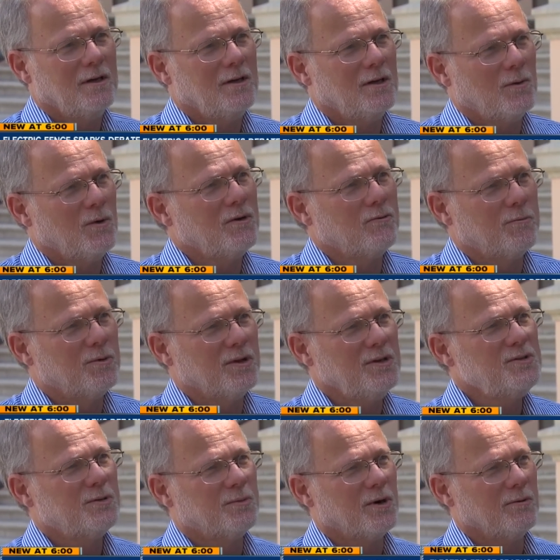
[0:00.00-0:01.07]
you know, we have a
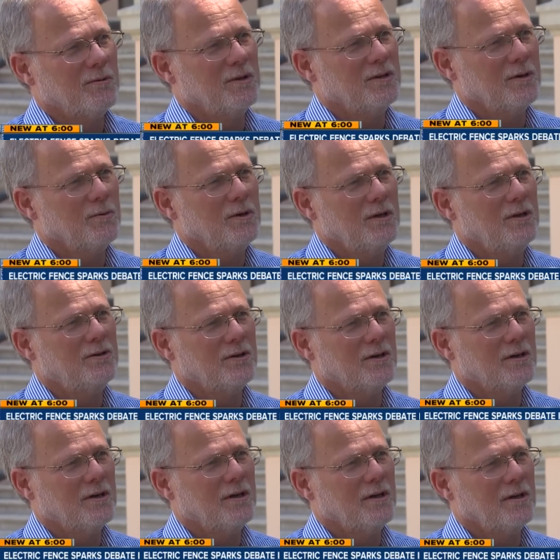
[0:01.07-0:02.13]
police department that we need
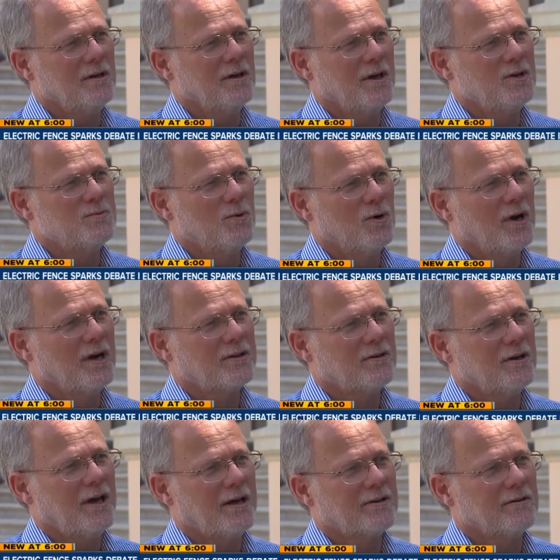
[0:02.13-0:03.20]
to engage more act
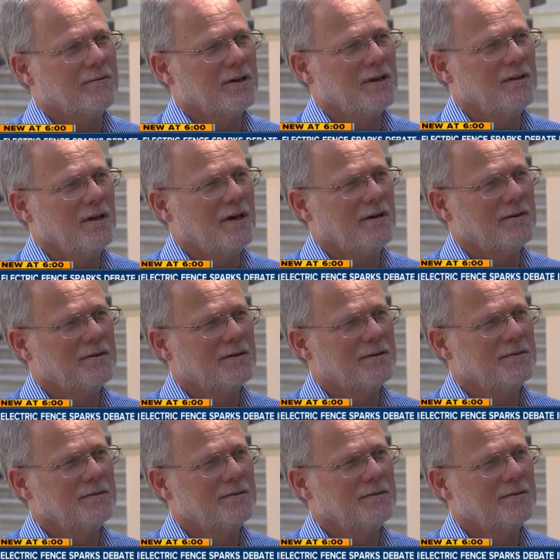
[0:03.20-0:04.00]
actively in that.